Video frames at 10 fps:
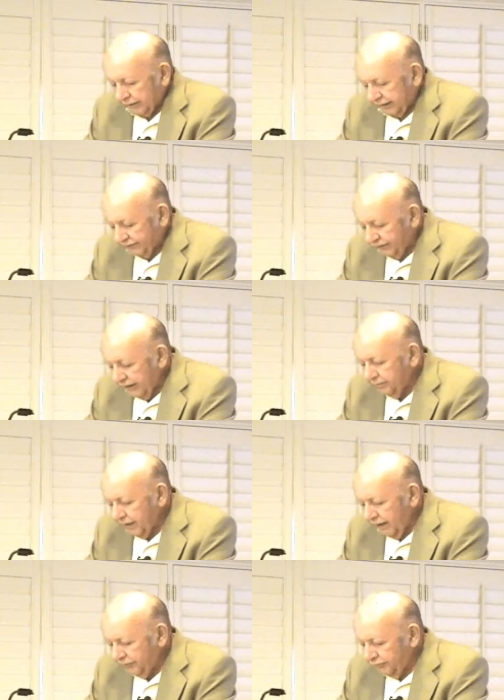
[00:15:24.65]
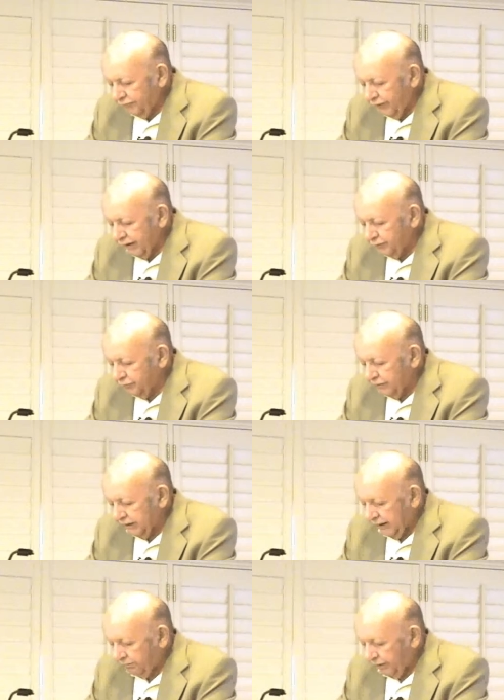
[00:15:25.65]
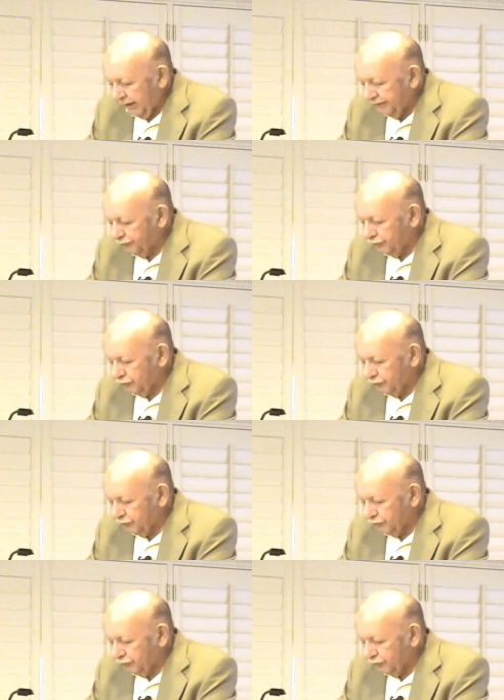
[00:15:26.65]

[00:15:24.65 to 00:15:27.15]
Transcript: The same line of argument applies